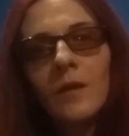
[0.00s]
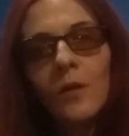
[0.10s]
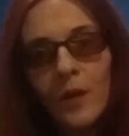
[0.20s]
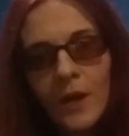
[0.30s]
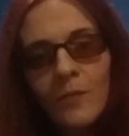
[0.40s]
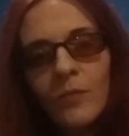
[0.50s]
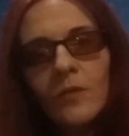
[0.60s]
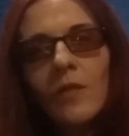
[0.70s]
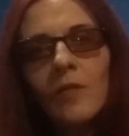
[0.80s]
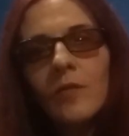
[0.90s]
Okay?
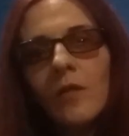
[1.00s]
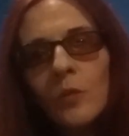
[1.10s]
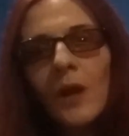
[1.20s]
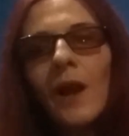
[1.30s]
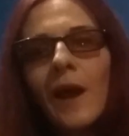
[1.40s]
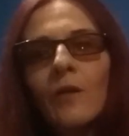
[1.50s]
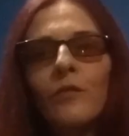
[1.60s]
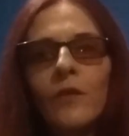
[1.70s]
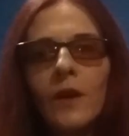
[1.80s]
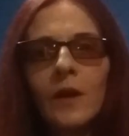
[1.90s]
I just want to
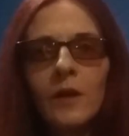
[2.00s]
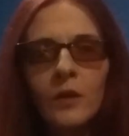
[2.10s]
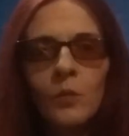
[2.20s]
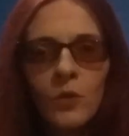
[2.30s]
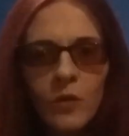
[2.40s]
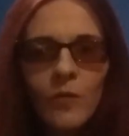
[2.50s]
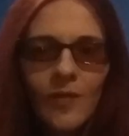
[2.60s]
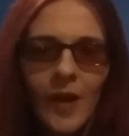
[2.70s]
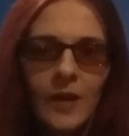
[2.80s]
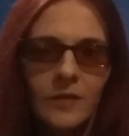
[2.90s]
clarify, you know, what you
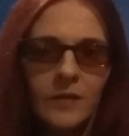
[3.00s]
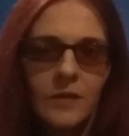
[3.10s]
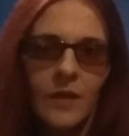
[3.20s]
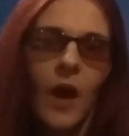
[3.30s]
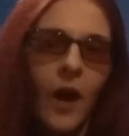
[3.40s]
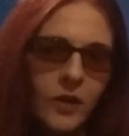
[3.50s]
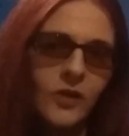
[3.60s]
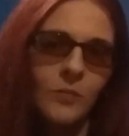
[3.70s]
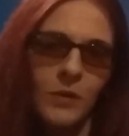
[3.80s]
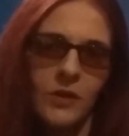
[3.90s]
said, that I
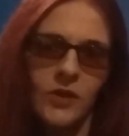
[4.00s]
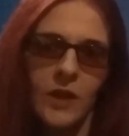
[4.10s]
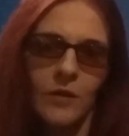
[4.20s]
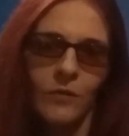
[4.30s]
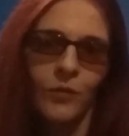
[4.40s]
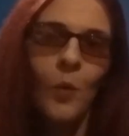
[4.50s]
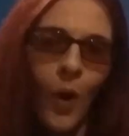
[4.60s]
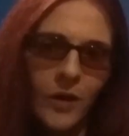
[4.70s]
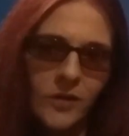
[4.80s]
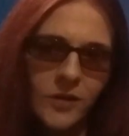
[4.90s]
should be in jail. For
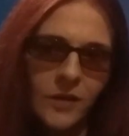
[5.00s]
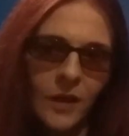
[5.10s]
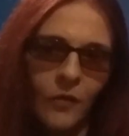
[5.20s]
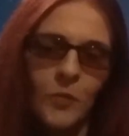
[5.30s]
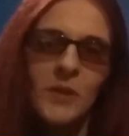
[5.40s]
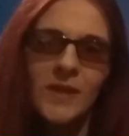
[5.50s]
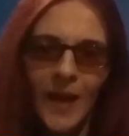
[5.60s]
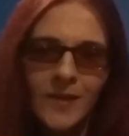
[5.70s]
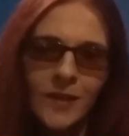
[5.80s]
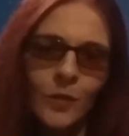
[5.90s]
what? For
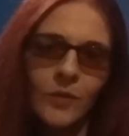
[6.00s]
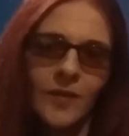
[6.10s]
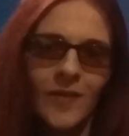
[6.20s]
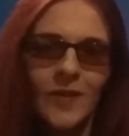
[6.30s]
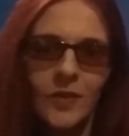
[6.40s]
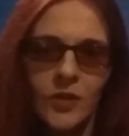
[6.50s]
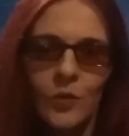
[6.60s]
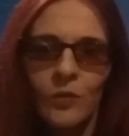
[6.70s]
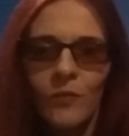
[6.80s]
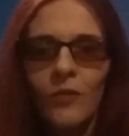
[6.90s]
protecting autistic
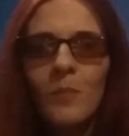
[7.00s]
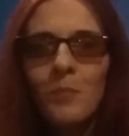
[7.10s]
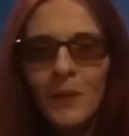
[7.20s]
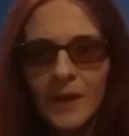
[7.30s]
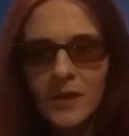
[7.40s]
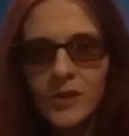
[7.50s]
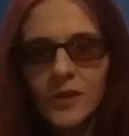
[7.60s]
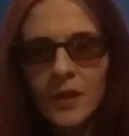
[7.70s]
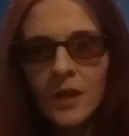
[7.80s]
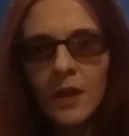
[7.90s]
children from bleach?